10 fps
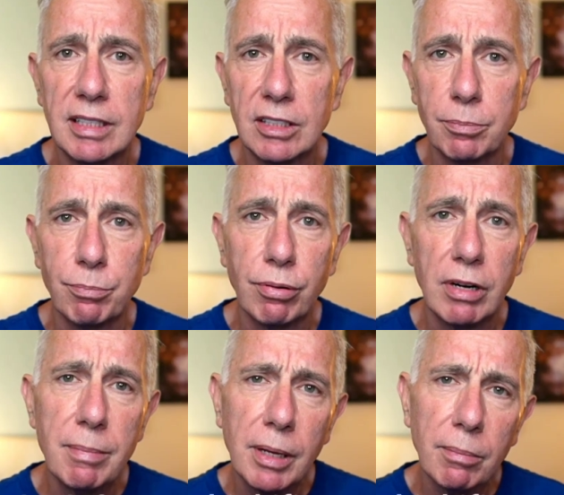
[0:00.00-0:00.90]
it as a
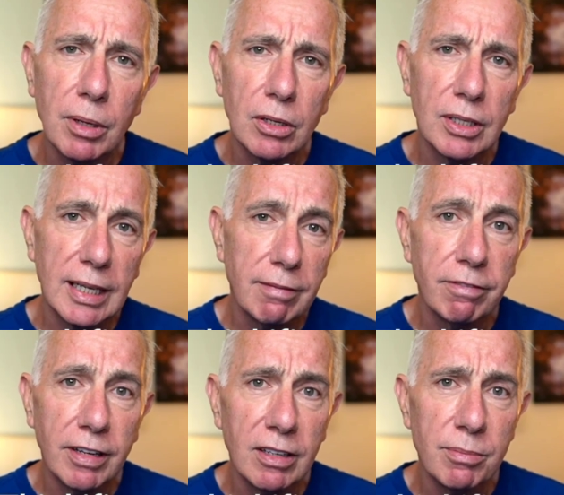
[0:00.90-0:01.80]
premium learning
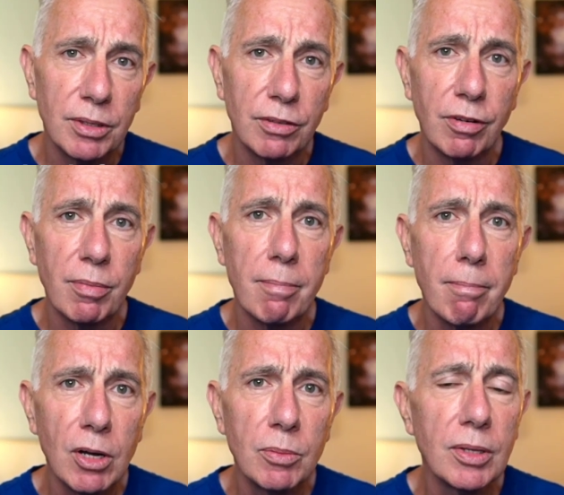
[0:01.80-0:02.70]
environment from the
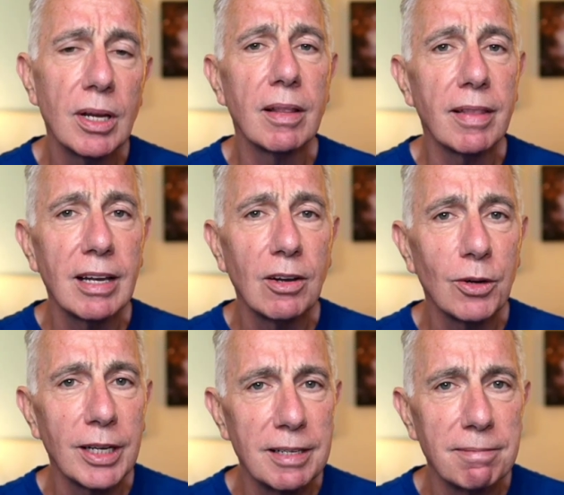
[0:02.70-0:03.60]
moment they
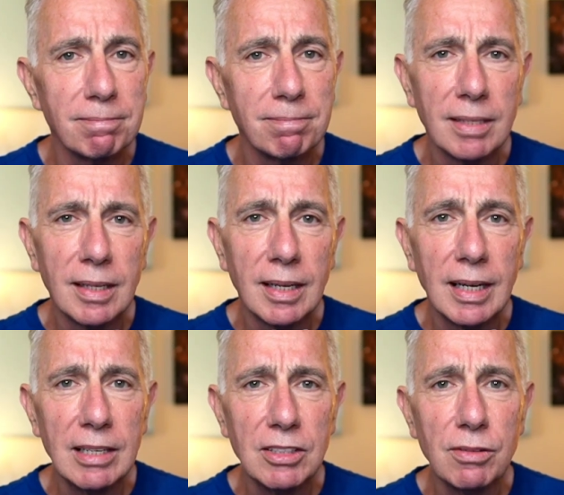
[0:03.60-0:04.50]
log in.
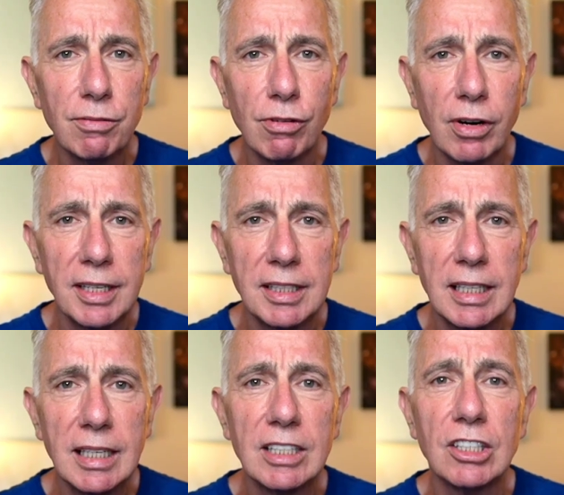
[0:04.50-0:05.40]
Lesson
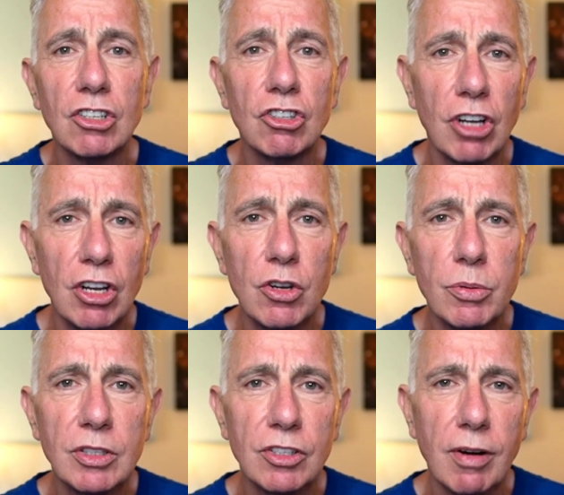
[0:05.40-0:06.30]
variety is a
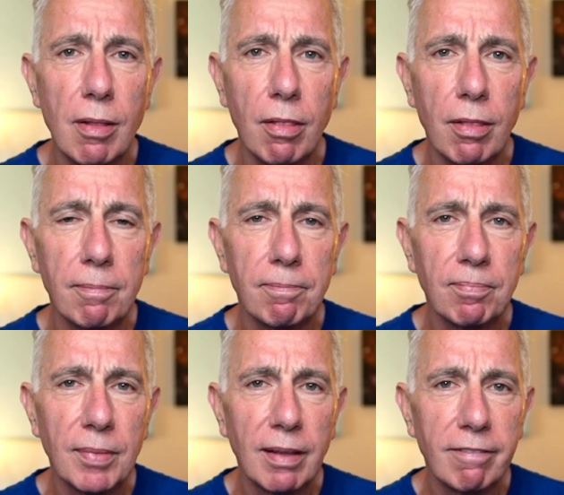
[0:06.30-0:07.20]
genuine strength.
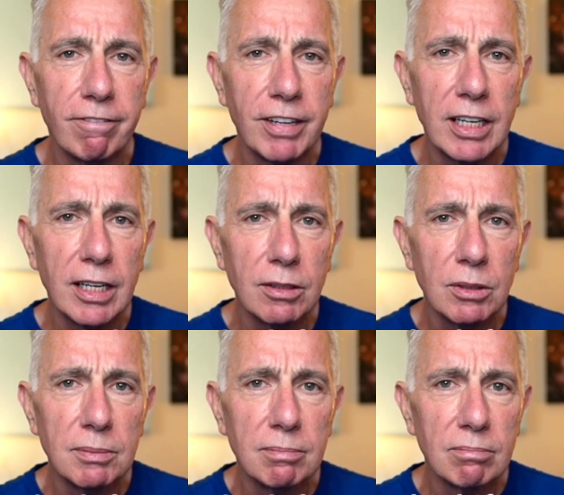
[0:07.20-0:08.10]
Video,
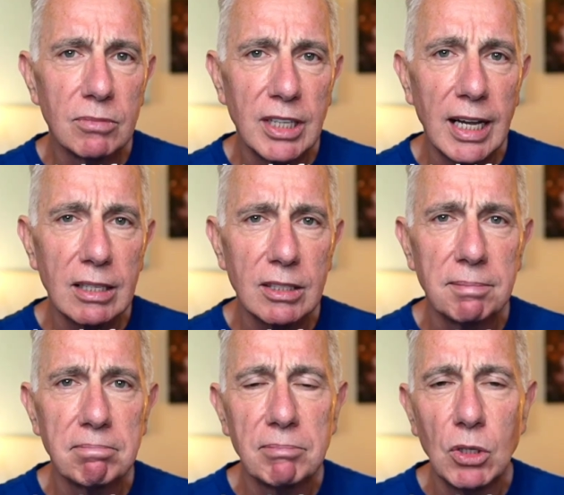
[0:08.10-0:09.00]
text,
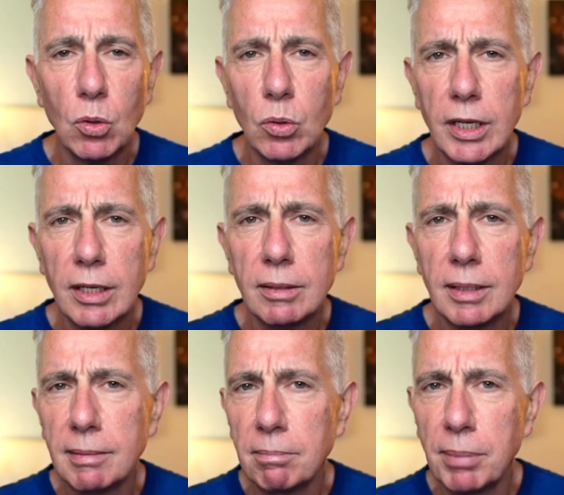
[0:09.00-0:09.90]
audio,
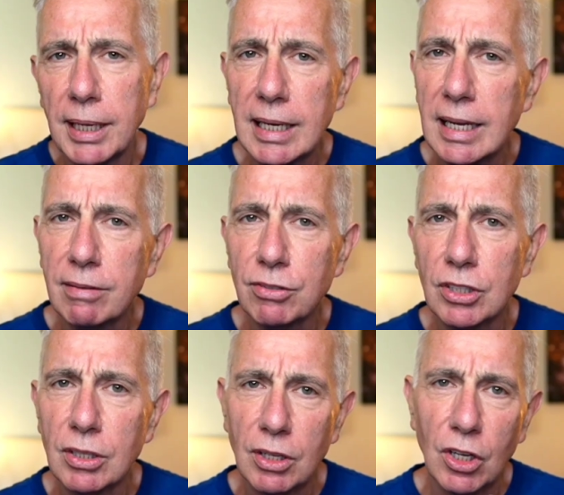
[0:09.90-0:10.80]
PDFs,
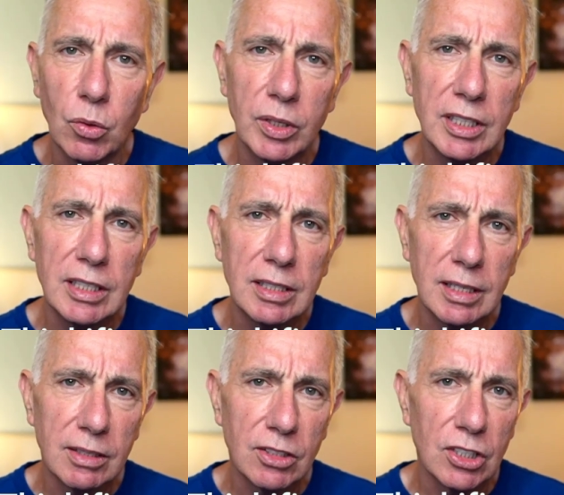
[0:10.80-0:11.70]
quizzes,
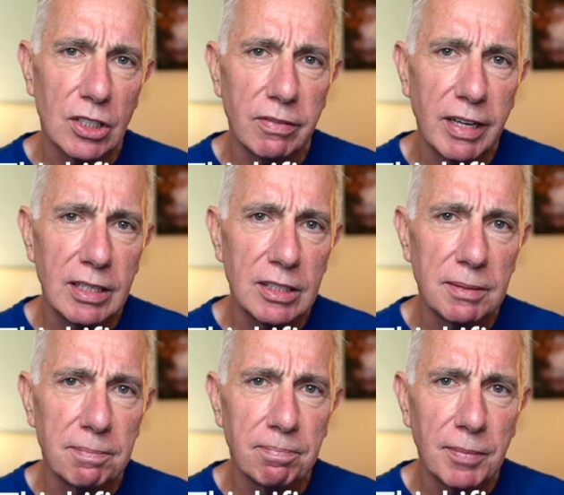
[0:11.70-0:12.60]
surveys,
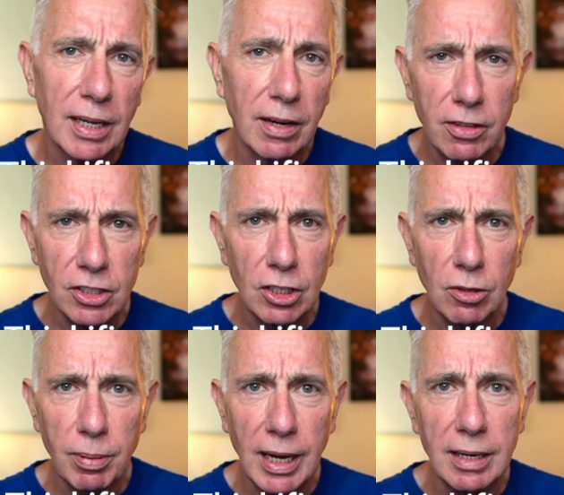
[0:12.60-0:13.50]
and on the
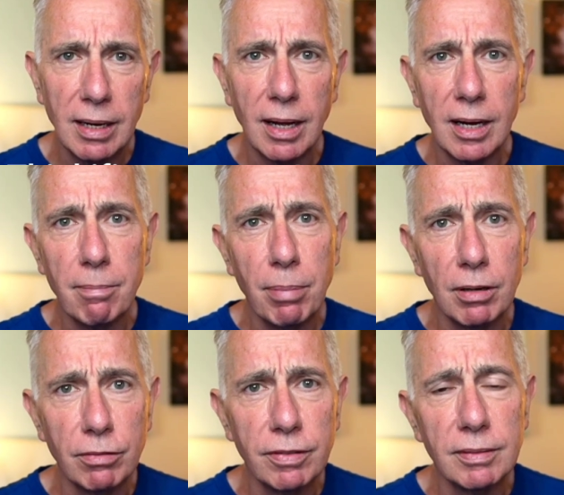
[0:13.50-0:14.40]
start plan and
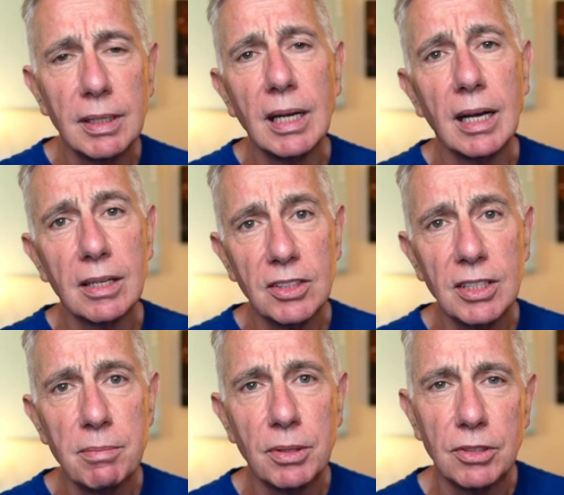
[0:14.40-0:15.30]
above,
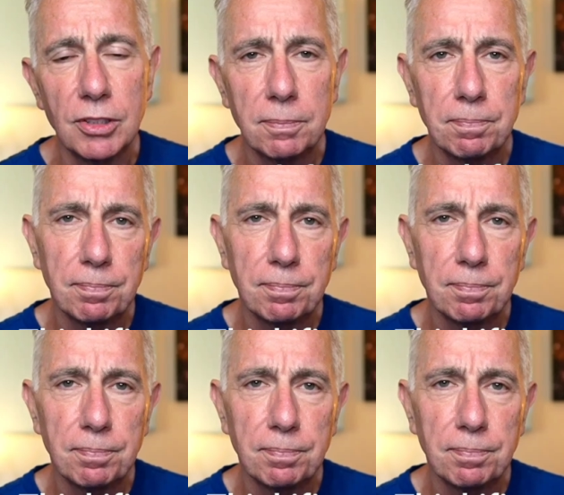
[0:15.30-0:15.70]
assignments.